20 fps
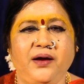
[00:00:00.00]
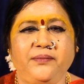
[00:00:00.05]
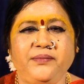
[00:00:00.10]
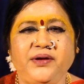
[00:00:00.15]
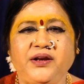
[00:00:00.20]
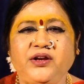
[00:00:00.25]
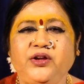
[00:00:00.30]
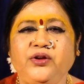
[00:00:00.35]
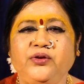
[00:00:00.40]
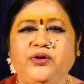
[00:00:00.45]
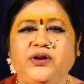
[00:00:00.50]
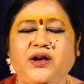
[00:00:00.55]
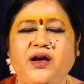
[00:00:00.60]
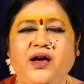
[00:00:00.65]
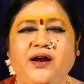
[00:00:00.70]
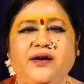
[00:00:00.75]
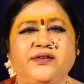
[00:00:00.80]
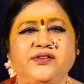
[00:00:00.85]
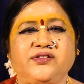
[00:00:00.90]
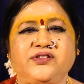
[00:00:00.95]
A Mercury
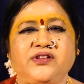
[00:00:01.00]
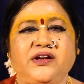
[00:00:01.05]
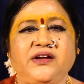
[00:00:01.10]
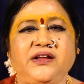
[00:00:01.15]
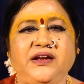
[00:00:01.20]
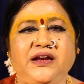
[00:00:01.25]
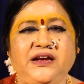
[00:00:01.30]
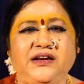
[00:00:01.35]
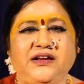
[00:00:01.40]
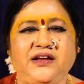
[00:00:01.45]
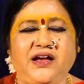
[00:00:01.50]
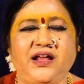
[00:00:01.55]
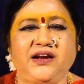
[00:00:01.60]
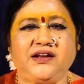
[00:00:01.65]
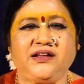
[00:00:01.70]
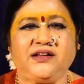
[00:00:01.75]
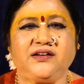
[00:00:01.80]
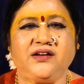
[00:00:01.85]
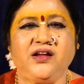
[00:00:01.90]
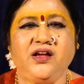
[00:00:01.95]
color is the green
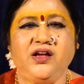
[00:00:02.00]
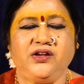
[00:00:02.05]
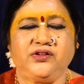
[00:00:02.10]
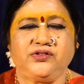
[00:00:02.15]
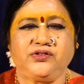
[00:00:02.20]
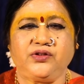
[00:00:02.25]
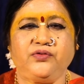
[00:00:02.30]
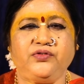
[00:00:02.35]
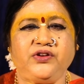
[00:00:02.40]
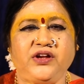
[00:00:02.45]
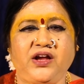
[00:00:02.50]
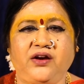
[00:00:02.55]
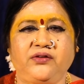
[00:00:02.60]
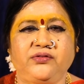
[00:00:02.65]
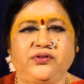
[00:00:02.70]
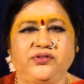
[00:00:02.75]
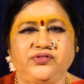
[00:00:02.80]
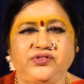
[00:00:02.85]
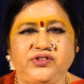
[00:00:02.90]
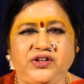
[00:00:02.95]
color. So we
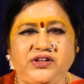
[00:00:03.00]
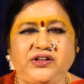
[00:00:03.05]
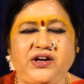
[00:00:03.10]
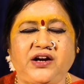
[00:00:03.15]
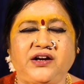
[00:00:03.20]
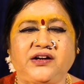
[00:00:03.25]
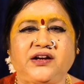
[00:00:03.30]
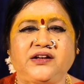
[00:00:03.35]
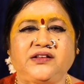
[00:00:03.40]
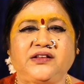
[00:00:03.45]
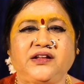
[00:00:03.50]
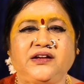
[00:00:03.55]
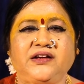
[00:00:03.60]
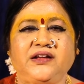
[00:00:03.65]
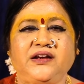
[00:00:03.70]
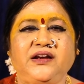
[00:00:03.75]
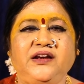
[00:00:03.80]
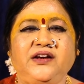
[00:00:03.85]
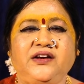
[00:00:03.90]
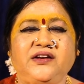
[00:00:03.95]
have to sit under the
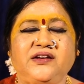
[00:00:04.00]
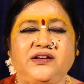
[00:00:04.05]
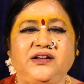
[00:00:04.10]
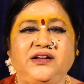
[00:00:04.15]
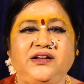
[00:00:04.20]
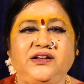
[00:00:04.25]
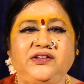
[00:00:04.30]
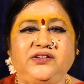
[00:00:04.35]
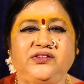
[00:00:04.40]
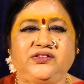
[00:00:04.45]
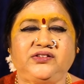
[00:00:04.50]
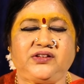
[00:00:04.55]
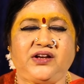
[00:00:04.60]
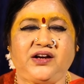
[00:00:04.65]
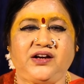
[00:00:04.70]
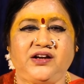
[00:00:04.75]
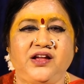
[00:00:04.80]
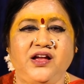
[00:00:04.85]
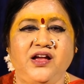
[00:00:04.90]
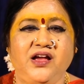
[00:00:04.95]
green trees,
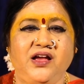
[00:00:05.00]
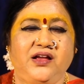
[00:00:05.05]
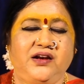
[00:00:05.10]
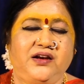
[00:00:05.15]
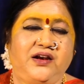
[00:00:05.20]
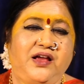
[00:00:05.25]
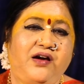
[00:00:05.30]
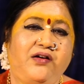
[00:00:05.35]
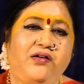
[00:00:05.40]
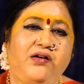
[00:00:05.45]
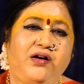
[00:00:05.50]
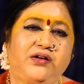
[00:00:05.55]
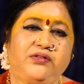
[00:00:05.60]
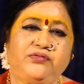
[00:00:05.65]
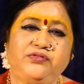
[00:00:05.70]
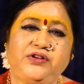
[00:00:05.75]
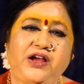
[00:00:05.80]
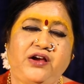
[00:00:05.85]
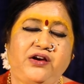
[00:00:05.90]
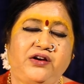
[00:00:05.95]
and
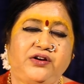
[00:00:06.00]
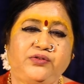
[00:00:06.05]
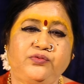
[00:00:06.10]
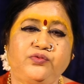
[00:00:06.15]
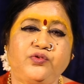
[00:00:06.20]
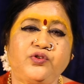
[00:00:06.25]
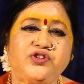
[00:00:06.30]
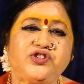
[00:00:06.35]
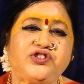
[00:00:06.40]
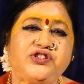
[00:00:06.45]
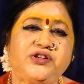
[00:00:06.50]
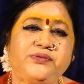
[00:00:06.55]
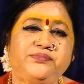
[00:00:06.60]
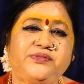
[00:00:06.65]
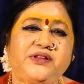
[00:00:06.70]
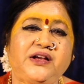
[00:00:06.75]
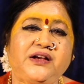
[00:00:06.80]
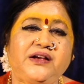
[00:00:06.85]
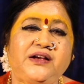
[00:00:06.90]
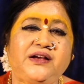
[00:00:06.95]
or we have to
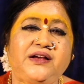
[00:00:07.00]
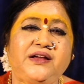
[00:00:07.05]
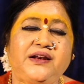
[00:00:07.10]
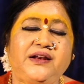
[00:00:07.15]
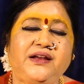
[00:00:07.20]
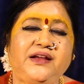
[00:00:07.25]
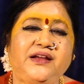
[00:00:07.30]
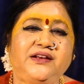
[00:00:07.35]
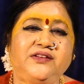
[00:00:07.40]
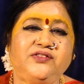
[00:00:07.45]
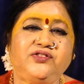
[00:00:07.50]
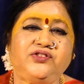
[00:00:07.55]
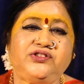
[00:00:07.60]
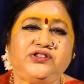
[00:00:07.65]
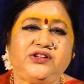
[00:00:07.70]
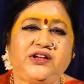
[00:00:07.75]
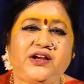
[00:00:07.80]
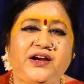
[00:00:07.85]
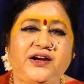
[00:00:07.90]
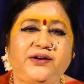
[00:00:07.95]
worship the green
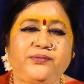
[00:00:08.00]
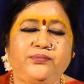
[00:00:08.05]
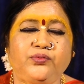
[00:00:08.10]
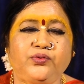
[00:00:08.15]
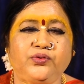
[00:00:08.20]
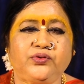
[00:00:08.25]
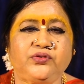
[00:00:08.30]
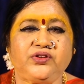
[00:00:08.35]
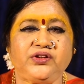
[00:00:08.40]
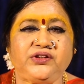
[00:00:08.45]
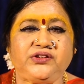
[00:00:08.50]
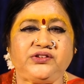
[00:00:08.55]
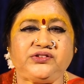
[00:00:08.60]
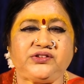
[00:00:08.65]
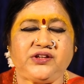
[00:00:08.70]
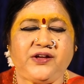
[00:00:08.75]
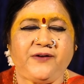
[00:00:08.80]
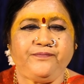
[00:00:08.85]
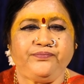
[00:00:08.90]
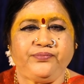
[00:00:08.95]
jade
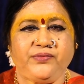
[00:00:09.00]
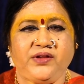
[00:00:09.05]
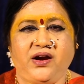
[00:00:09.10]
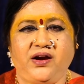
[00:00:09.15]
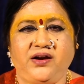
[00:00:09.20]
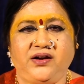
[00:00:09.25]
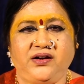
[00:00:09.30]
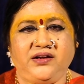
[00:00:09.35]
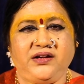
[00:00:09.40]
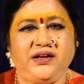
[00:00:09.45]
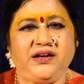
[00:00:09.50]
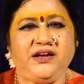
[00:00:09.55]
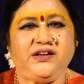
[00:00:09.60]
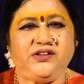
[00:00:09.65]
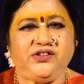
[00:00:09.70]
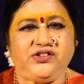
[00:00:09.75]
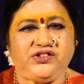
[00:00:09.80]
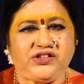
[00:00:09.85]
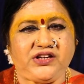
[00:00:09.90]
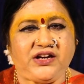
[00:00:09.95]
murtis and
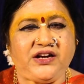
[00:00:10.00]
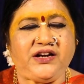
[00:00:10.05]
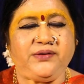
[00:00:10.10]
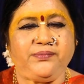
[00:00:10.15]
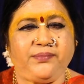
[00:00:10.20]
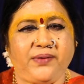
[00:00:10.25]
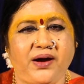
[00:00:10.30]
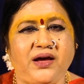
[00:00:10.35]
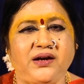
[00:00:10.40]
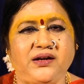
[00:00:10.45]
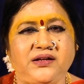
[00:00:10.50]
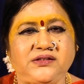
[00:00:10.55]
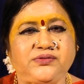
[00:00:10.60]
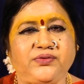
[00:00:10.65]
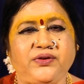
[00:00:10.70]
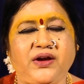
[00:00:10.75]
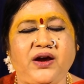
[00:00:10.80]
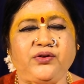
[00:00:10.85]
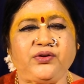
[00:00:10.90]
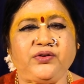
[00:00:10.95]
green jade malas
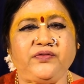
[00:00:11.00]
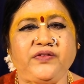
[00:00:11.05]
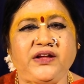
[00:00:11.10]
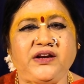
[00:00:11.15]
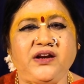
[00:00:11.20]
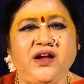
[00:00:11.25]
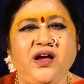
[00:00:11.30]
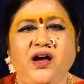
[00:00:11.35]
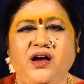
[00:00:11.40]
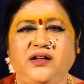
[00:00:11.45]
we have to wear.